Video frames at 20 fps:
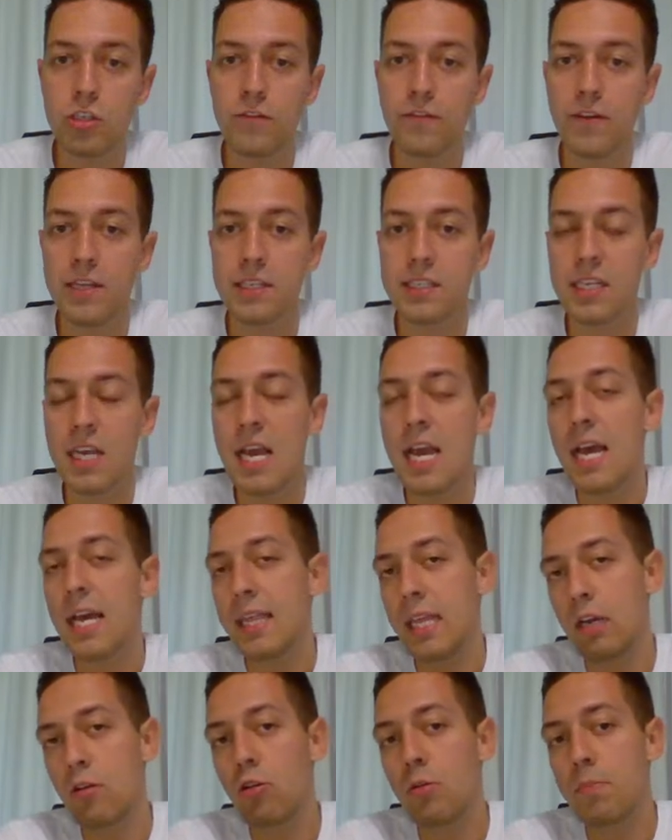defense,
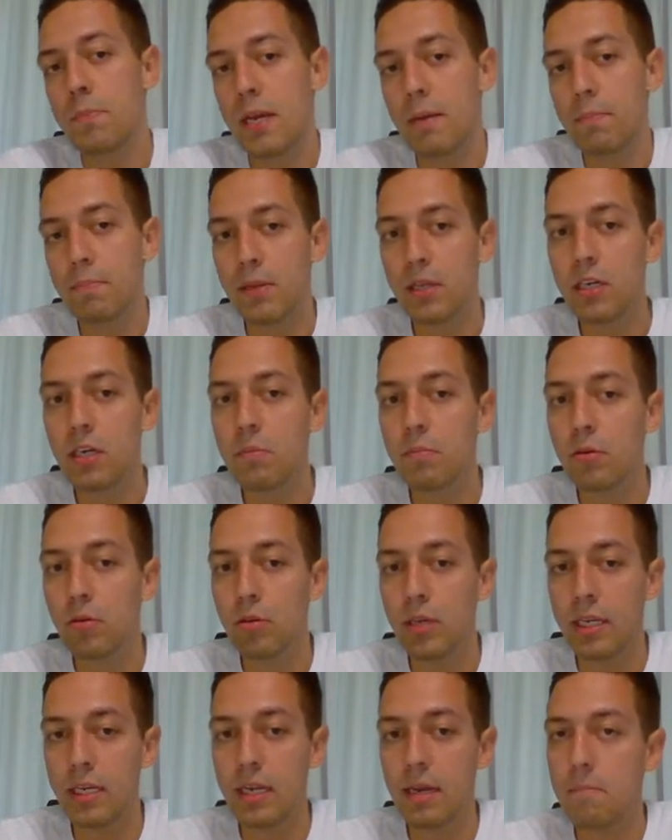they could be applicable
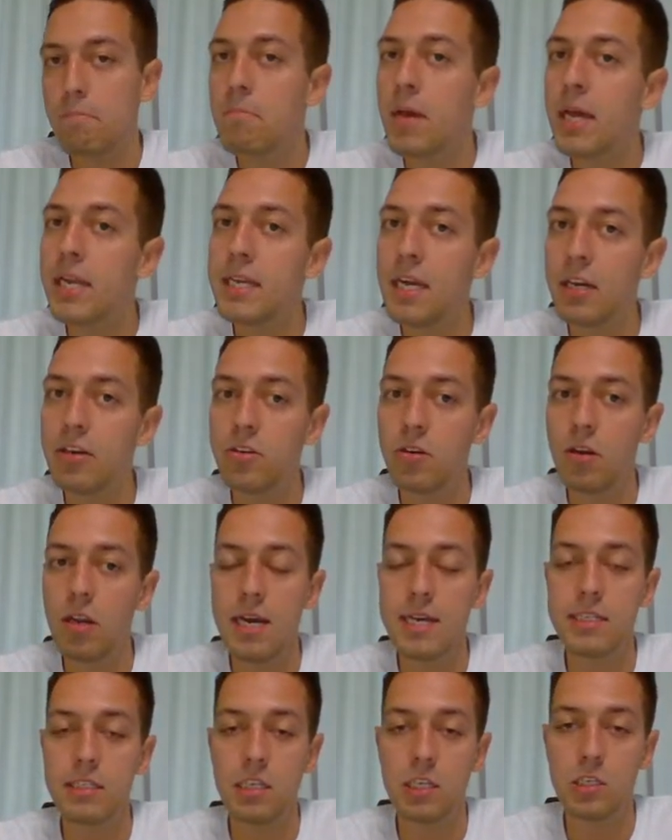in many other
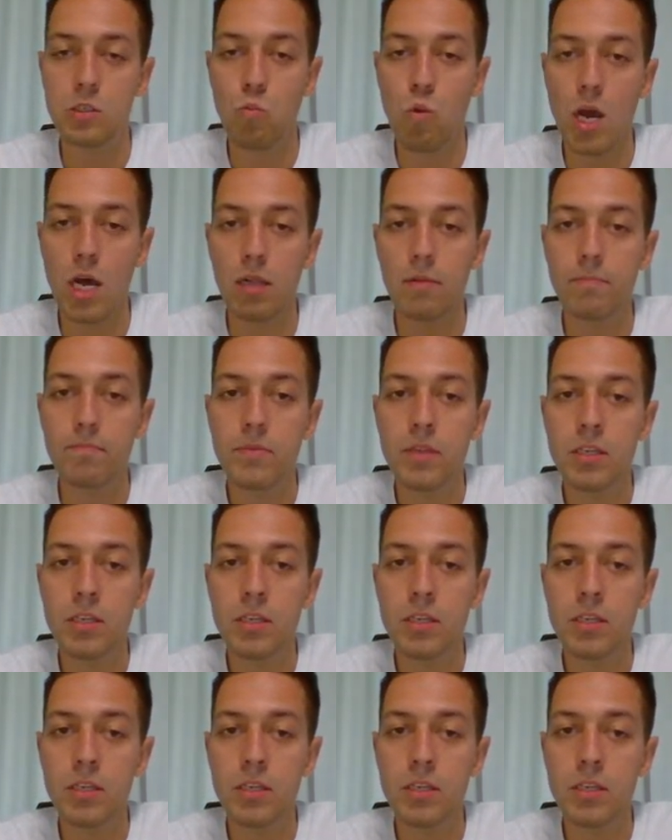lines as well.